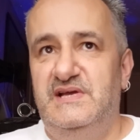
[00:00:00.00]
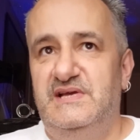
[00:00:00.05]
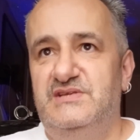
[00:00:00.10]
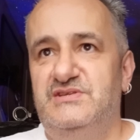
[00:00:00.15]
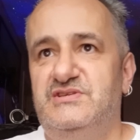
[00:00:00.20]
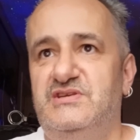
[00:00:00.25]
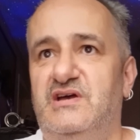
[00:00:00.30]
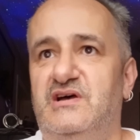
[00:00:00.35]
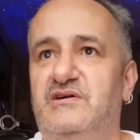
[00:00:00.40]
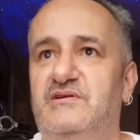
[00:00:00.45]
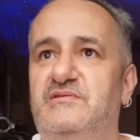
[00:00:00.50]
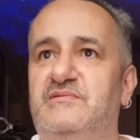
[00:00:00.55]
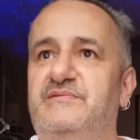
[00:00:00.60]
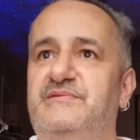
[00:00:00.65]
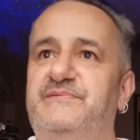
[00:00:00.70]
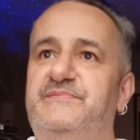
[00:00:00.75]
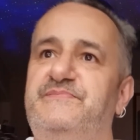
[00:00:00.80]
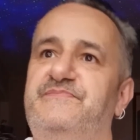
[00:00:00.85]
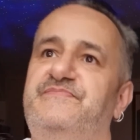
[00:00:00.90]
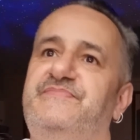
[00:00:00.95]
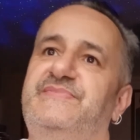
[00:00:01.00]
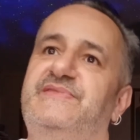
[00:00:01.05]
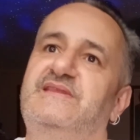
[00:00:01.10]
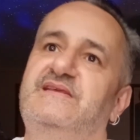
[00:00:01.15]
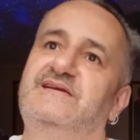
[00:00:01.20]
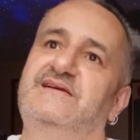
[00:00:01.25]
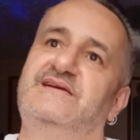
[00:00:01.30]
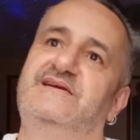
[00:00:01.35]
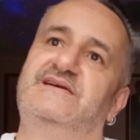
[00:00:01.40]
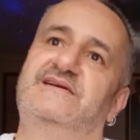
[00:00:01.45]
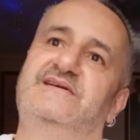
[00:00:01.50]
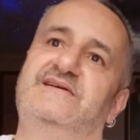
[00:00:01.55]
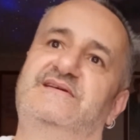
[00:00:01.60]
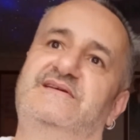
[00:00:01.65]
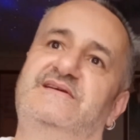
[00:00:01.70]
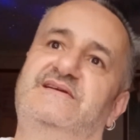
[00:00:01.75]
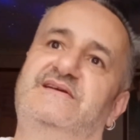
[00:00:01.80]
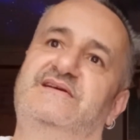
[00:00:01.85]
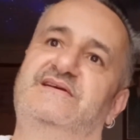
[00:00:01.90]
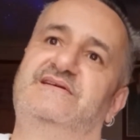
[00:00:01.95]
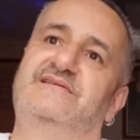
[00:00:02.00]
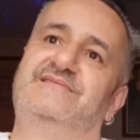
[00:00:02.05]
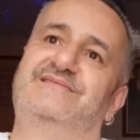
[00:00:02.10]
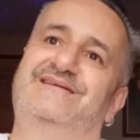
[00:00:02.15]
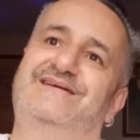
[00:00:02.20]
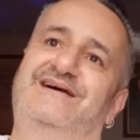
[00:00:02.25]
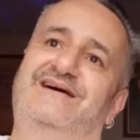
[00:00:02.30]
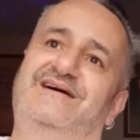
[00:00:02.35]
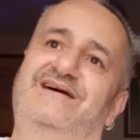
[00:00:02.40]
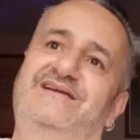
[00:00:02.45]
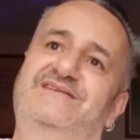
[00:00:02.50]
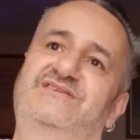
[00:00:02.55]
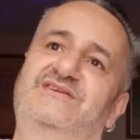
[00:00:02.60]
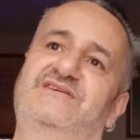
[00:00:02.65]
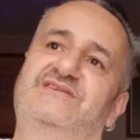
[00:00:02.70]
So as